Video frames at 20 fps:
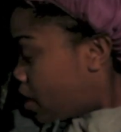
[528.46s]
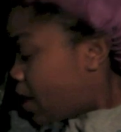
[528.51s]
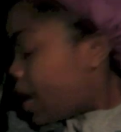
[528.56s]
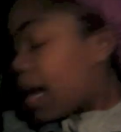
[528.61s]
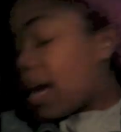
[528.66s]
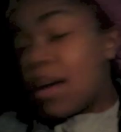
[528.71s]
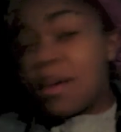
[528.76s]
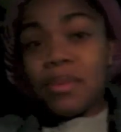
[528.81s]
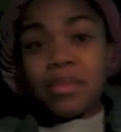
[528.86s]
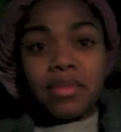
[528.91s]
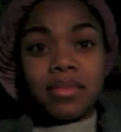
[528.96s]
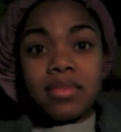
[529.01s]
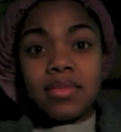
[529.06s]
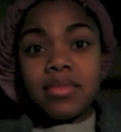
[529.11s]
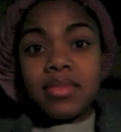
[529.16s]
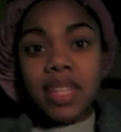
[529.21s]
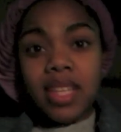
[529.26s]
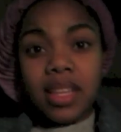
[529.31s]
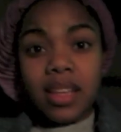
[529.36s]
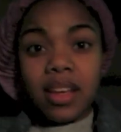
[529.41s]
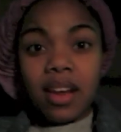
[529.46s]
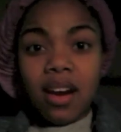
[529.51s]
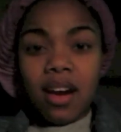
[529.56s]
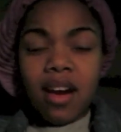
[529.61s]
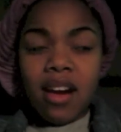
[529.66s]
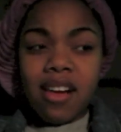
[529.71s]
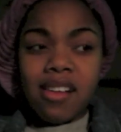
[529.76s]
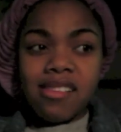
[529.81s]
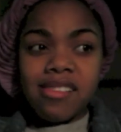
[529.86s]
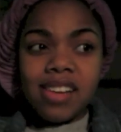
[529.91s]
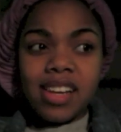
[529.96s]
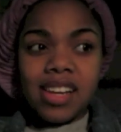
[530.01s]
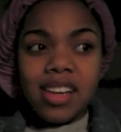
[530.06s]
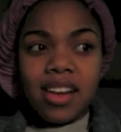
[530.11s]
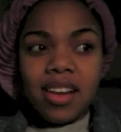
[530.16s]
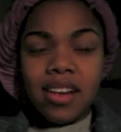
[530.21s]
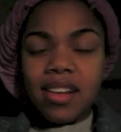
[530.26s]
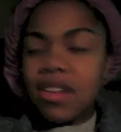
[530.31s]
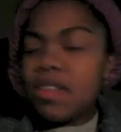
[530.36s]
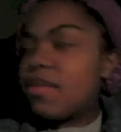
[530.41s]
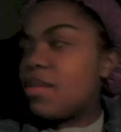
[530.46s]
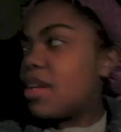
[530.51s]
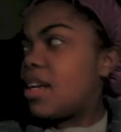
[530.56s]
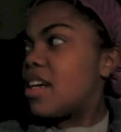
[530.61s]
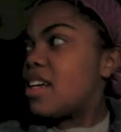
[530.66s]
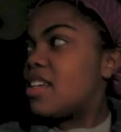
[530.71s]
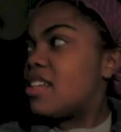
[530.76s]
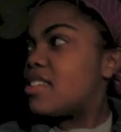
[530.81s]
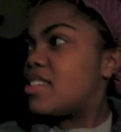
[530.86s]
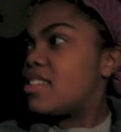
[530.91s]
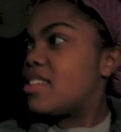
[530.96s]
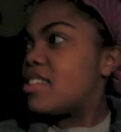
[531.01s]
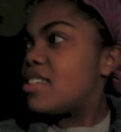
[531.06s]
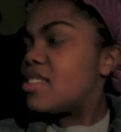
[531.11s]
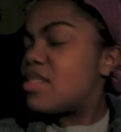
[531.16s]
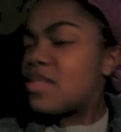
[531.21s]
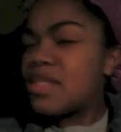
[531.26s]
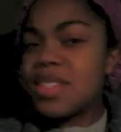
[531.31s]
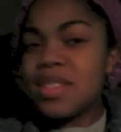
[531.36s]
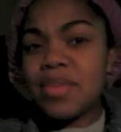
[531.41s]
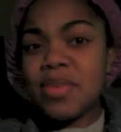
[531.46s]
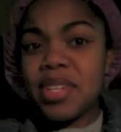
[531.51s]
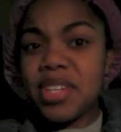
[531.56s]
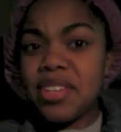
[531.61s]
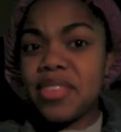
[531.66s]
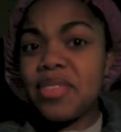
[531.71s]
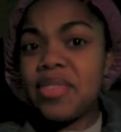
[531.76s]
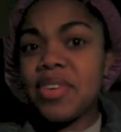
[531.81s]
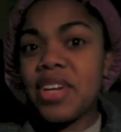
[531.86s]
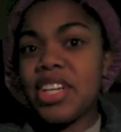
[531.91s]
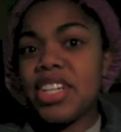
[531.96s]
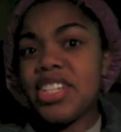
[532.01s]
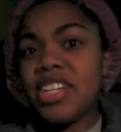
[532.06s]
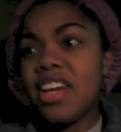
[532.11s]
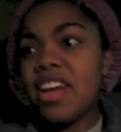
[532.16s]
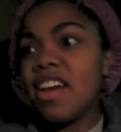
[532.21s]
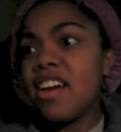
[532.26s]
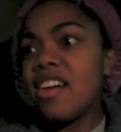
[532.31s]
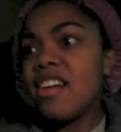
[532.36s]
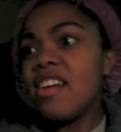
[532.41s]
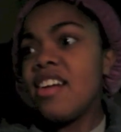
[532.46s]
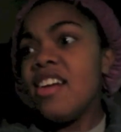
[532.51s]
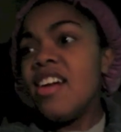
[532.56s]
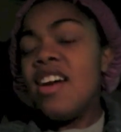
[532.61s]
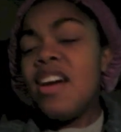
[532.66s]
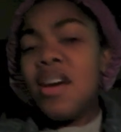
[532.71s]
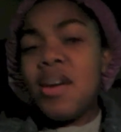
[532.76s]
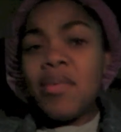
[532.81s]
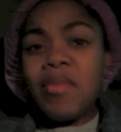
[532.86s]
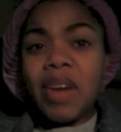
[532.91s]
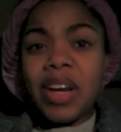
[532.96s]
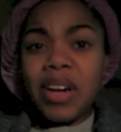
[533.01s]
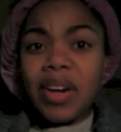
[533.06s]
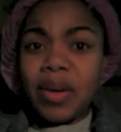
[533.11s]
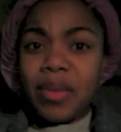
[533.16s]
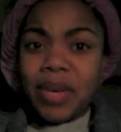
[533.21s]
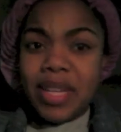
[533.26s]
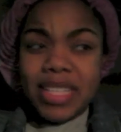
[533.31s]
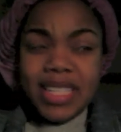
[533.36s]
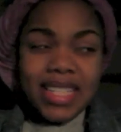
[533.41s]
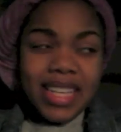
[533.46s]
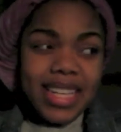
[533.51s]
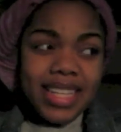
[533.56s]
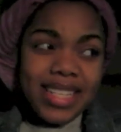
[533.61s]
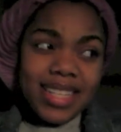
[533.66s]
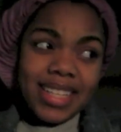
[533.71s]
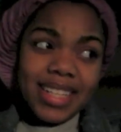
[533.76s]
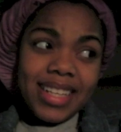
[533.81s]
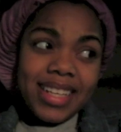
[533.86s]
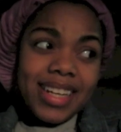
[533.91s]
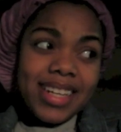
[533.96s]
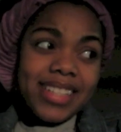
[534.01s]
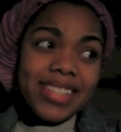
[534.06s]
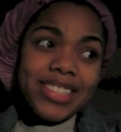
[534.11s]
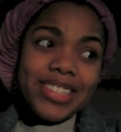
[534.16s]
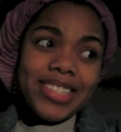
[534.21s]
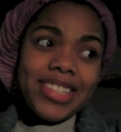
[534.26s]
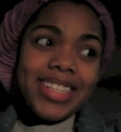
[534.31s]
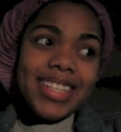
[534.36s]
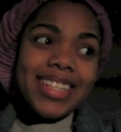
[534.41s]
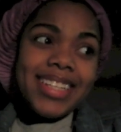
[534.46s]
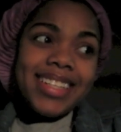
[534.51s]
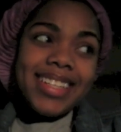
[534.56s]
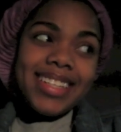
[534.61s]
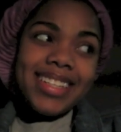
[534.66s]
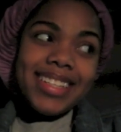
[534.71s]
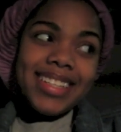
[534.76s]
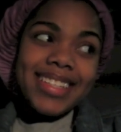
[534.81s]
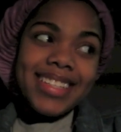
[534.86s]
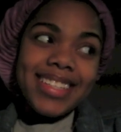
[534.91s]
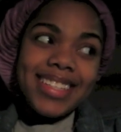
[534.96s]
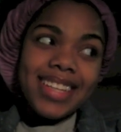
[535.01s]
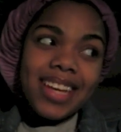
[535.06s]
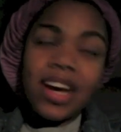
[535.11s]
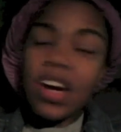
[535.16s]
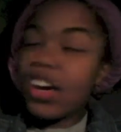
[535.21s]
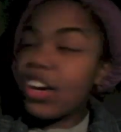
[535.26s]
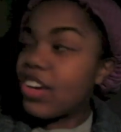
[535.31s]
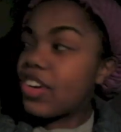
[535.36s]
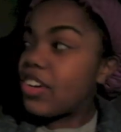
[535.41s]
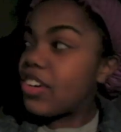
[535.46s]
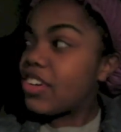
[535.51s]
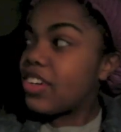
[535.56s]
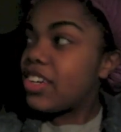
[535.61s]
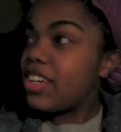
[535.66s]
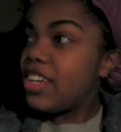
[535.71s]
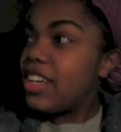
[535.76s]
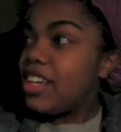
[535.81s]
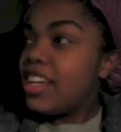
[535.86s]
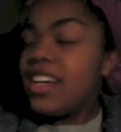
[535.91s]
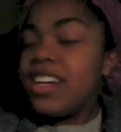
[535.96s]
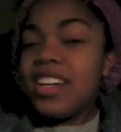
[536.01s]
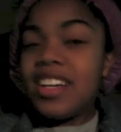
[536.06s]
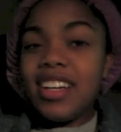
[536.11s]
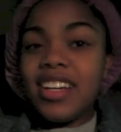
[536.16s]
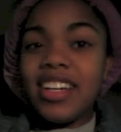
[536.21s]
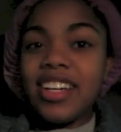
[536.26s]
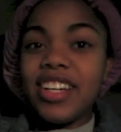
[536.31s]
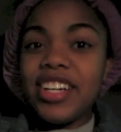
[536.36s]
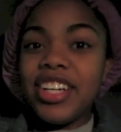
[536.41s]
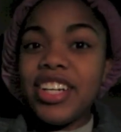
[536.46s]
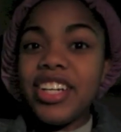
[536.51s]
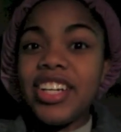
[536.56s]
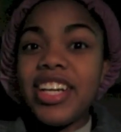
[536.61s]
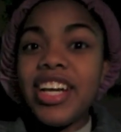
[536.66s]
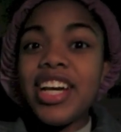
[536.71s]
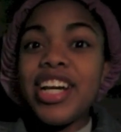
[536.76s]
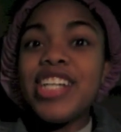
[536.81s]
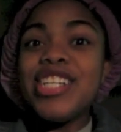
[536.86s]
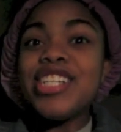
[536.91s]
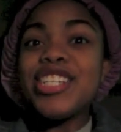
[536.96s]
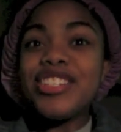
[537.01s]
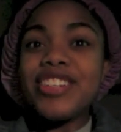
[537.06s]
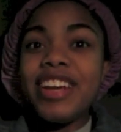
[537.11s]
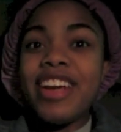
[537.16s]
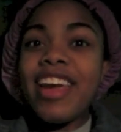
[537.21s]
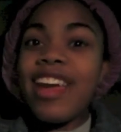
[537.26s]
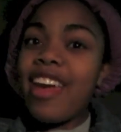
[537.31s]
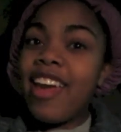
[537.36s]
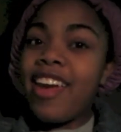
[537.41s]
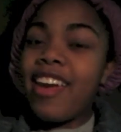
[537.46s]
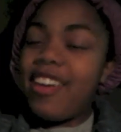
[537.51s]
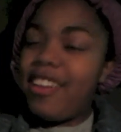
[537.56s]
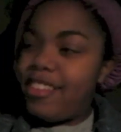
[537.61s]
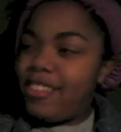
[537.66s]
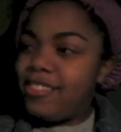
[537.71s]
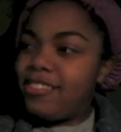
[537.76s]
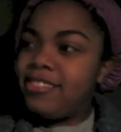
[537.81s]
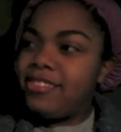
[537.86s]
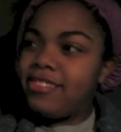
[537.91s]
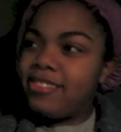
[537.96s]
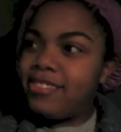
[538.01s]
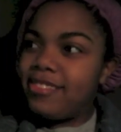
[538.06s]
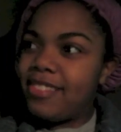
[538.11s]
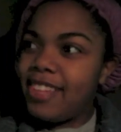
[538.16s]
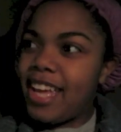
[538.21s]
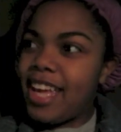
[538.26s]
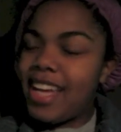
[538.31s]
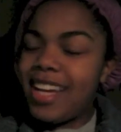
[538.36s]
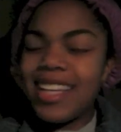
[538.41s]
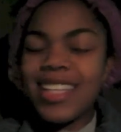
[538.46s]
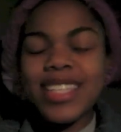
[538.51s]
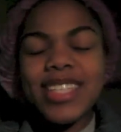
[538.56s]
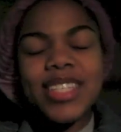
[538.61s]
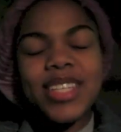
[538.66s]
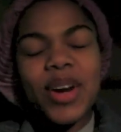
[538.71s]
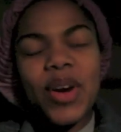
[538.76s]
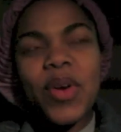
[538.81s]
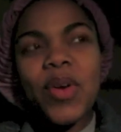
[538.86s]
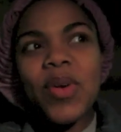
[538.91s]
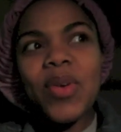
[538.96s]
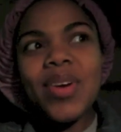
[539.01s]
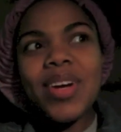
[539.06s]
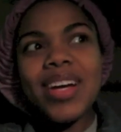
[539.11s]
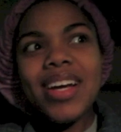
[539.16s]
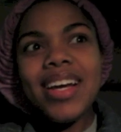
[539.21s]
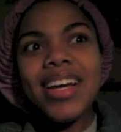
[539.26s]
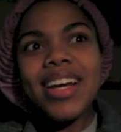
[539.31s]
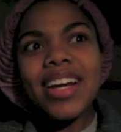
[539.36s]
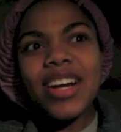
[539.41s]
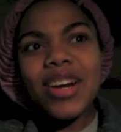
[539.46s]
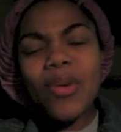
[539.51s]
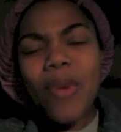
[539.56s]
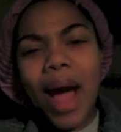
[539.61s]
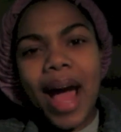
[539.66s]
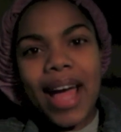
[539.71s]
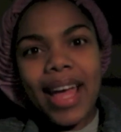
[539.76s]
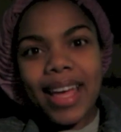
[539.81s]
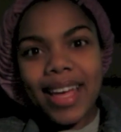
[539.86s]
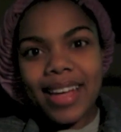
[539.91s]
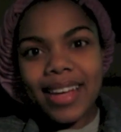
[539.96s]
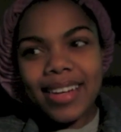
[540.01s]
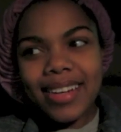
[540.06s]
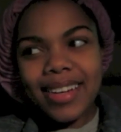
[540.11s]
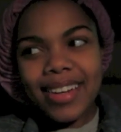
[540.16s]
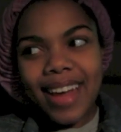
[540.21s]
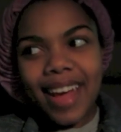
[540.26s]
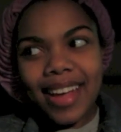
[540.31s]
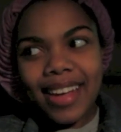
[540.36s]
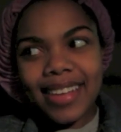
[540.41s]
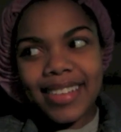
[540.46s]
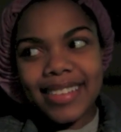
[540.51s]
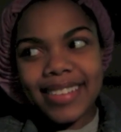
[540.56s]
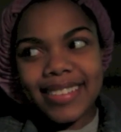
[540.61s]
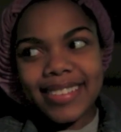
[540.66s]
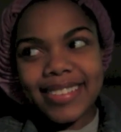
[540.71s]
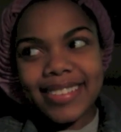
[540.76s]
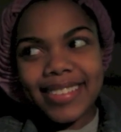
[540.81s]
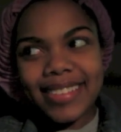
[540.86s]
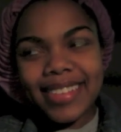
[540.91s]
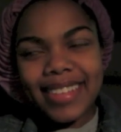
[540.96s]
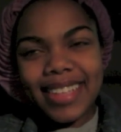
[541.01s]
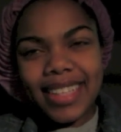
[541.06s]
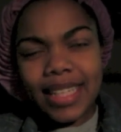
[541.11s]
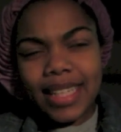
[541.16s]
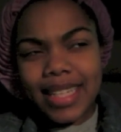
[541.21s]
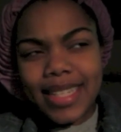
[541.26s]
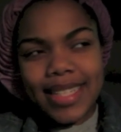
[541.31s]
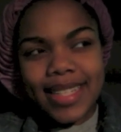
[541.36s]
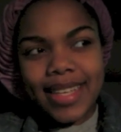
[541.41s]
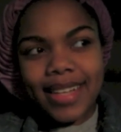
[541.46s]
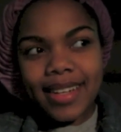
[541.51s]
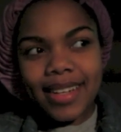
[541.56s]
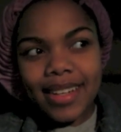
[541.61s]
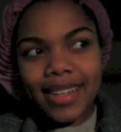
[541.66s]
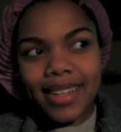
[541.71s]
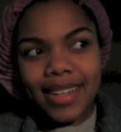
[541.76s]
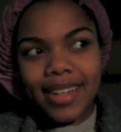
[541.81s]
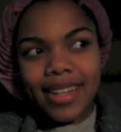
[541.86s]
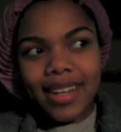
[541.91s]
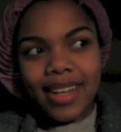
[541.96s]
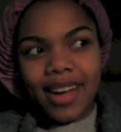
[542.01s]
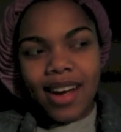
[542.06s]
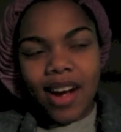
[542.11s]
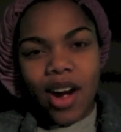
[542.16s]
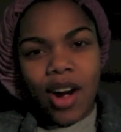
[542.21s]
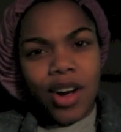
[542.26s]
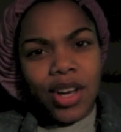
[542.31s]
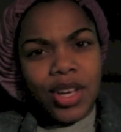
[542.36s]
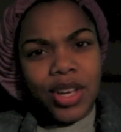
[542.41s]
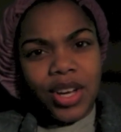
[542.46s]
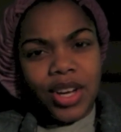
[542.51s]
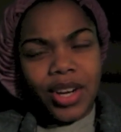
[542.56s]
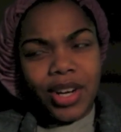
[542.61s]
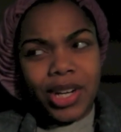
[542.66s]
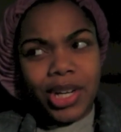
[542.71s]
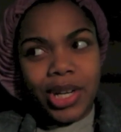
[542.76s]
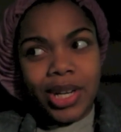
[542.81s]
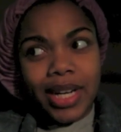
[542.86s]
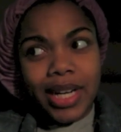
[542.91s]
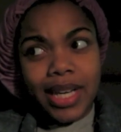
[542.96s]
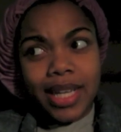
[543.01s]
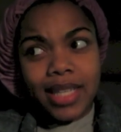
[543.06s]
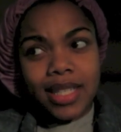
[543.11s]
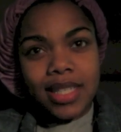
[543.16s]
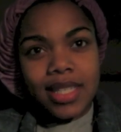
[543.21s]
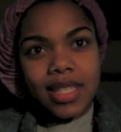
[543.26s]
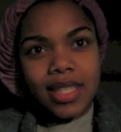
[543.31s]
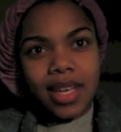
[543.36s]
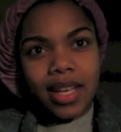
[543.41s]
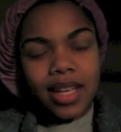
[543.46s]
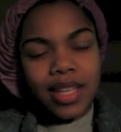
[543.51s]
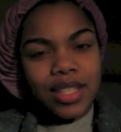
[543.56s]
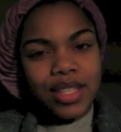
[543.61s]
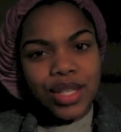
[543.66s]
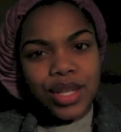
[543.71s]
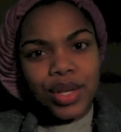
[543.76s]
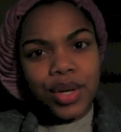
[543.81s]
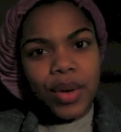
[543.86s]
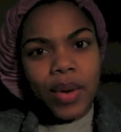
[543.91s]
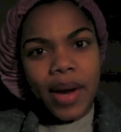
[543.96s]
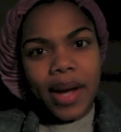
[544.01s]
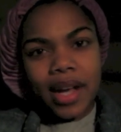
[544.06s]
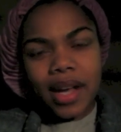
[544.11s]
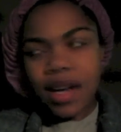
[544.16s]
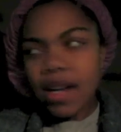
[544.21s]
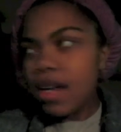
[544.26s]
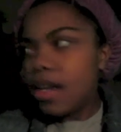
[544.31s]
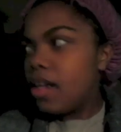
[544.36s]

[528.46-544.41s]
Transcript: I'm in the car already because this was some good fresh air. My grandma stays in the country, so good country air. And it's so quiet. Like, listen, all you hear are crickets. Like, it's so quiet.